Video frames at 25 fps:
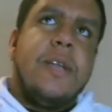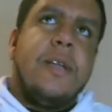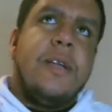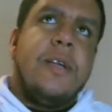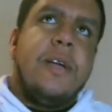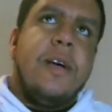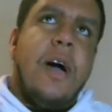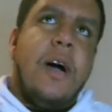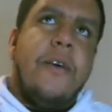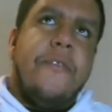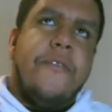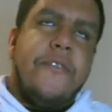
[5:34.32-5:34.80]

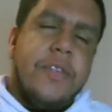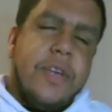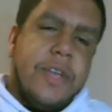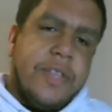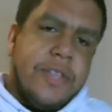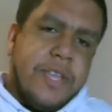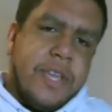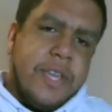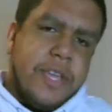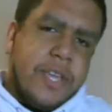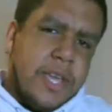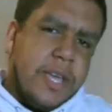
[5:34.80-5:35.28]
I feel
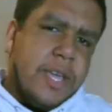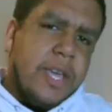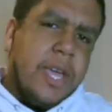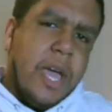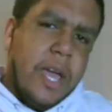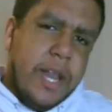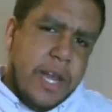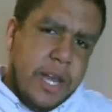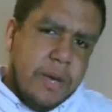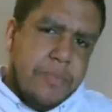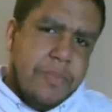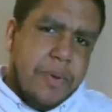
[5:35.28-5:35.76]
like they can
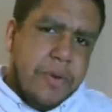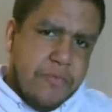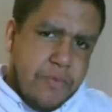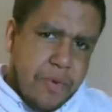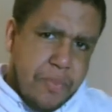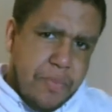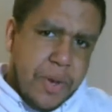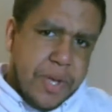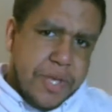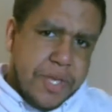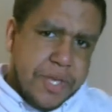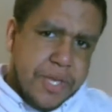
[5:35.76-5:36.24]
get a little bit
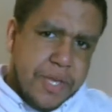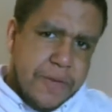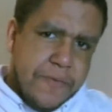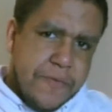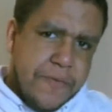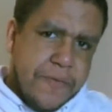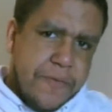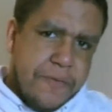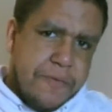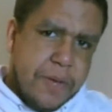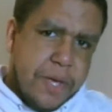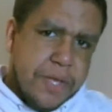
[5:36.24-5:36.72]

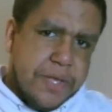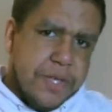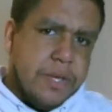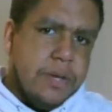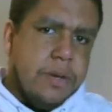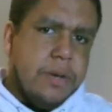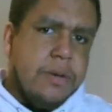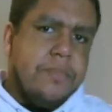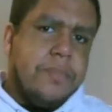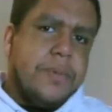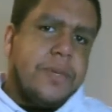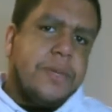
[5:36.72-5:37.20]
repetitive at
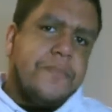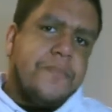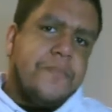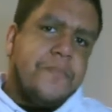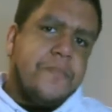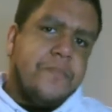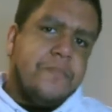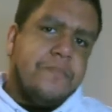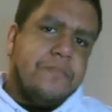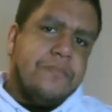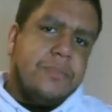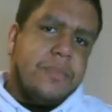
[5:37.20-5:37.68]
times,
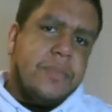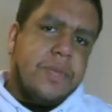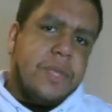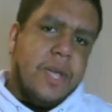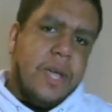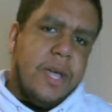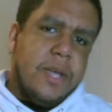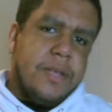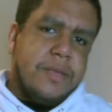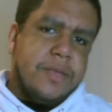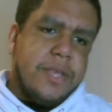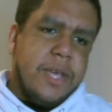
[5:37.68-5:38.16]

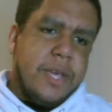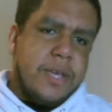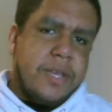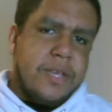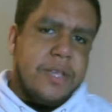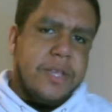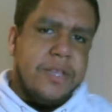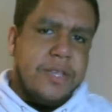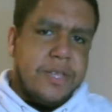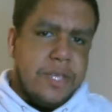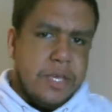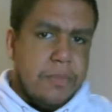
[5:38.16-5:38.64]
and that
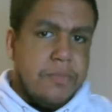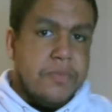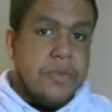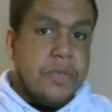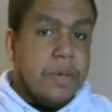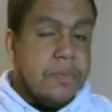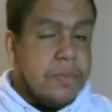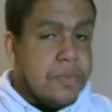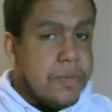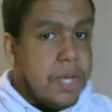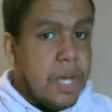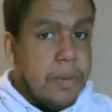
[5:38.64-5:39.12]
can
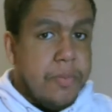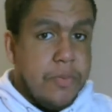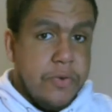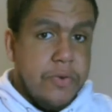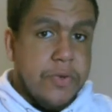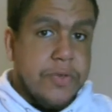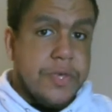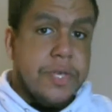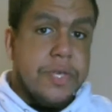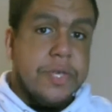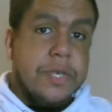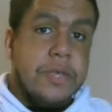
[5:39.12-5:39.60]
sometimes come
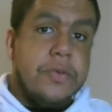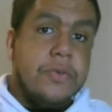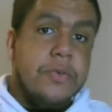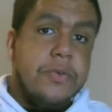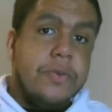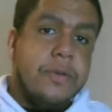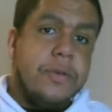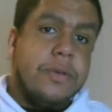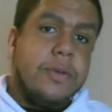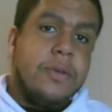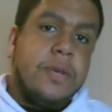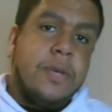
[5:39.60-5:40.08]
across as
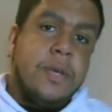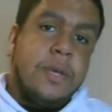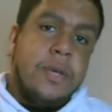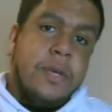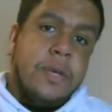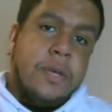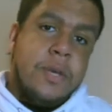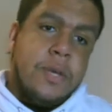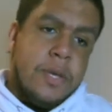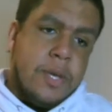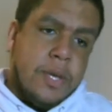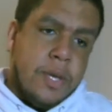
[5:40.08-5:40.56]
annoying.
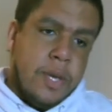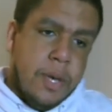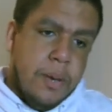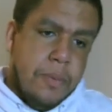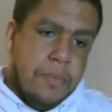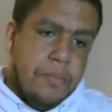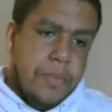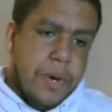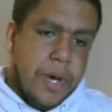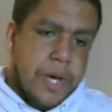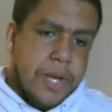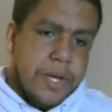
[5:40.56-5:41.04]

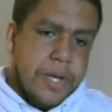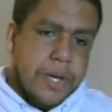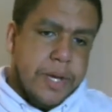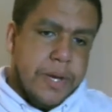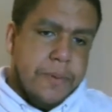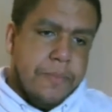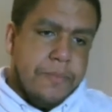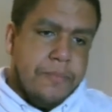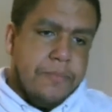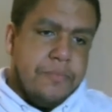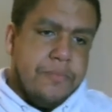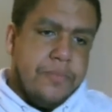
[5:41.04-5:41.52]
But
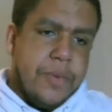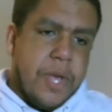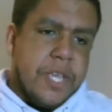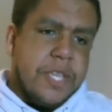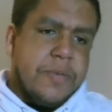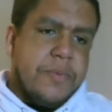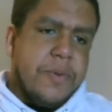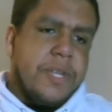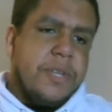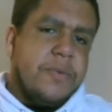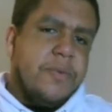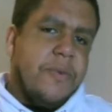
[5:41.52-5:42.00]

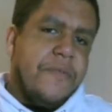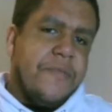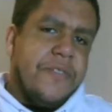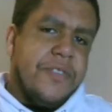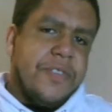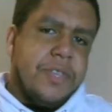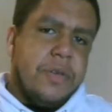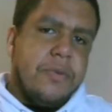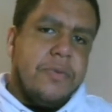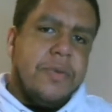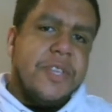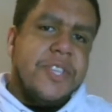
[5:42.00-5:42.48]
especially with
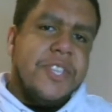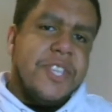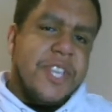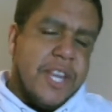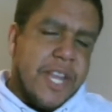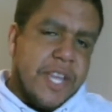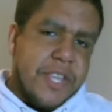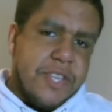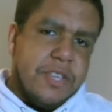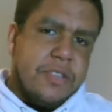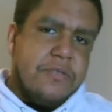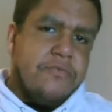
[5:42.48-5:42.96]
its only
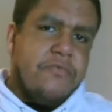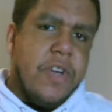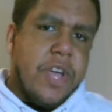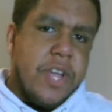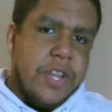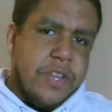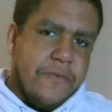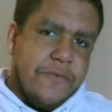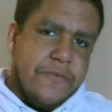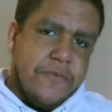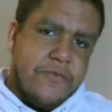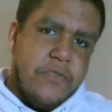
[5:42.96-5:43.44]
selected
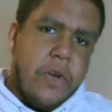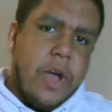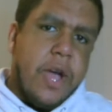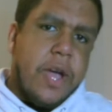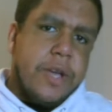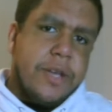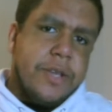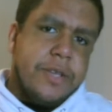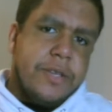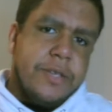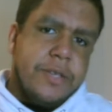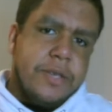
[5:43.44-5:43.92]
range of
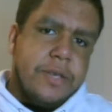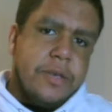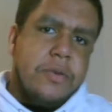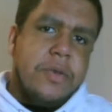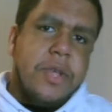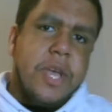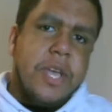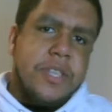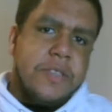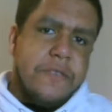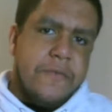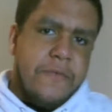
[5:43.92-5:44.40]
tracks, it
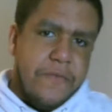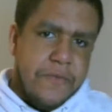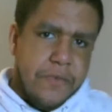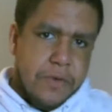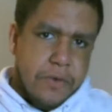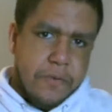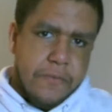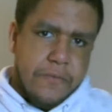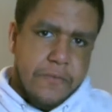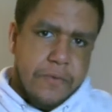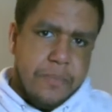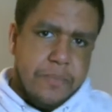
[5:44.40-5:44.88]
only has a
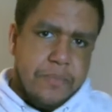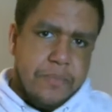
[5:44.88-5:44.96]
few of them.